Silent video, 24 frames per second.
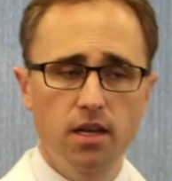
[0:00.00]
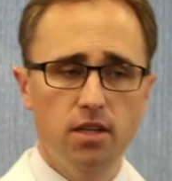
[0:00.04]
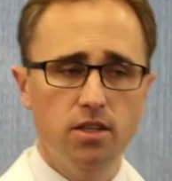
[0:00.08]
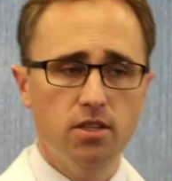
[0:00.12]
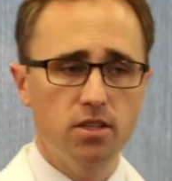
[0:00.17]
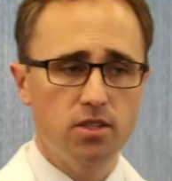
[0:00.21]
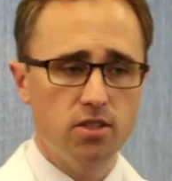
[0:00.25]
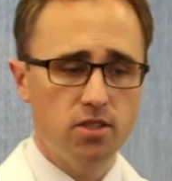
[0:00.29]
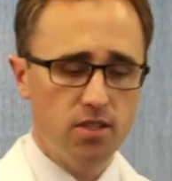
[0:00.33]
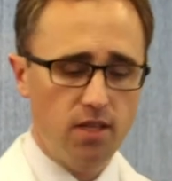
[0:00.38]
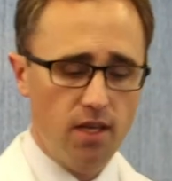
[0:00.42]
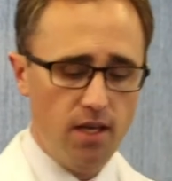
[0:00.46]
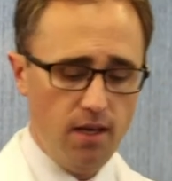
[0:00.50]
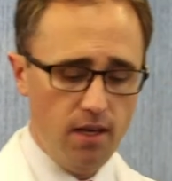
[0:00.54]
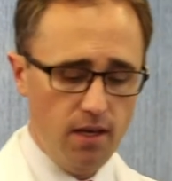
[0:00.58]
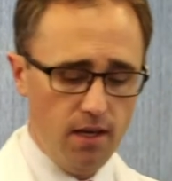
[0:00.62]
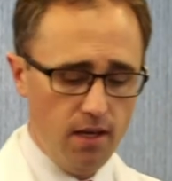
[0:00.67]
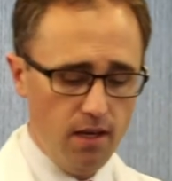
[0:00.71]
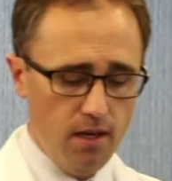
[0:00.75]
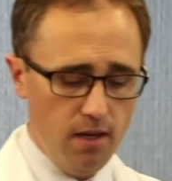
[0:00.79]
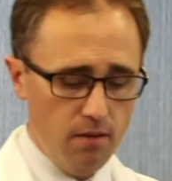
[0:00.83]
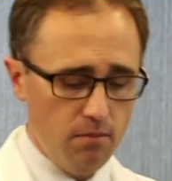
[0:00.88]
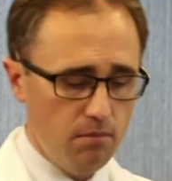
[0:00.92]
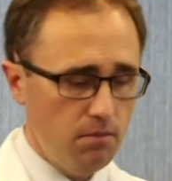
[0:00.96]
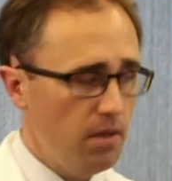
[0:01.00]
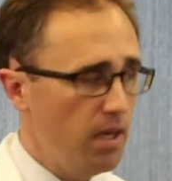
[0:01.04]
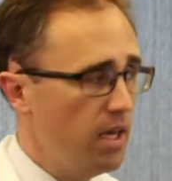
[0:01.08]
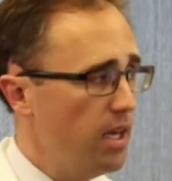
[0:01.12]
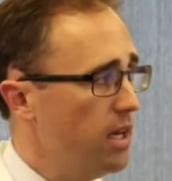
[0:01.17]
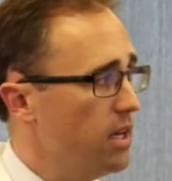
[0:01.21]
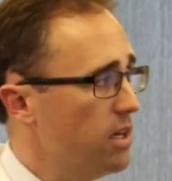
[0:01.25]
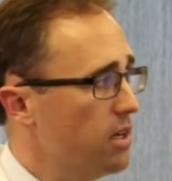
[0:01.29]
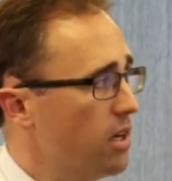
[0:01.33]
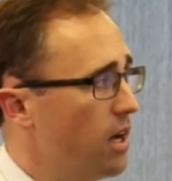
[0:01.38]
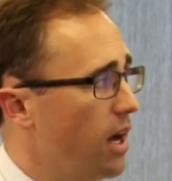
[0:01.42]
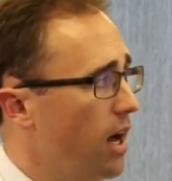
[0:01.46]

to see me and